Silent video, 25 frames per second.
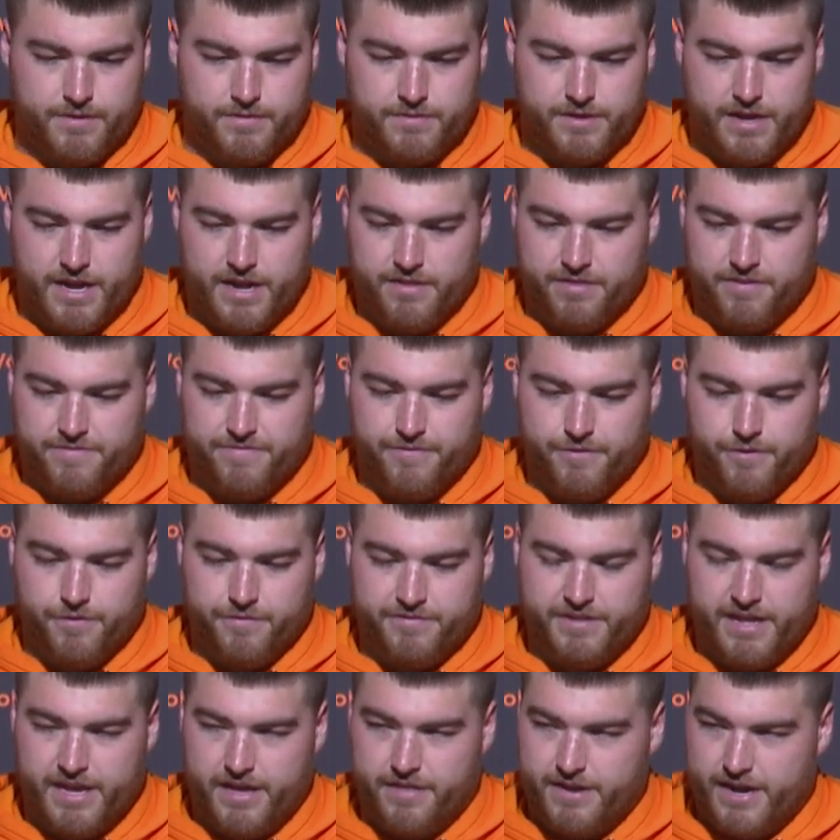kind of the
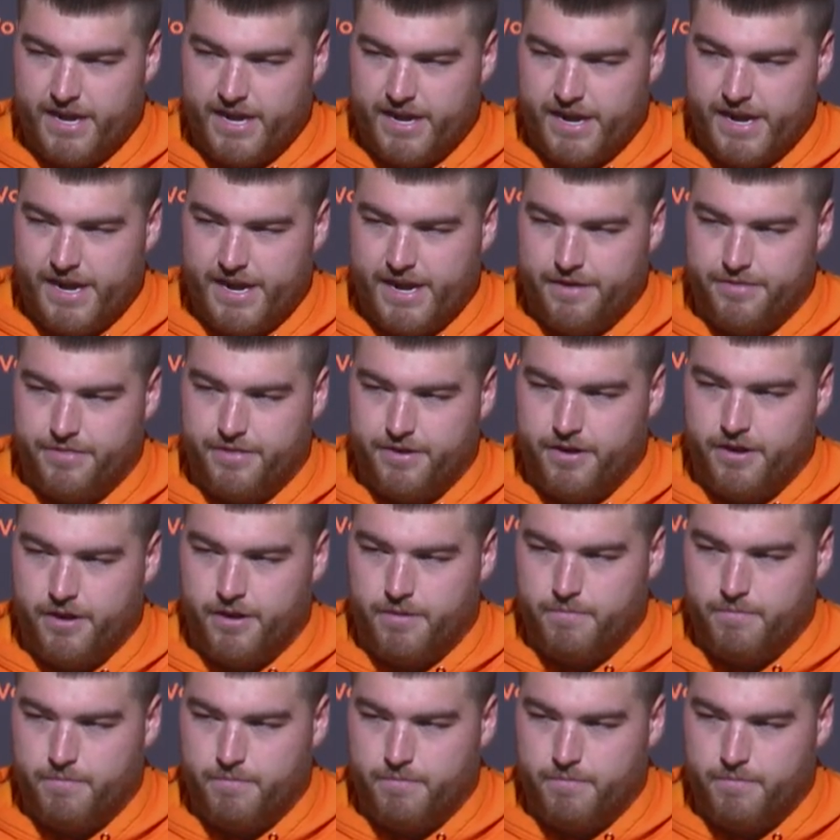first day that I got out there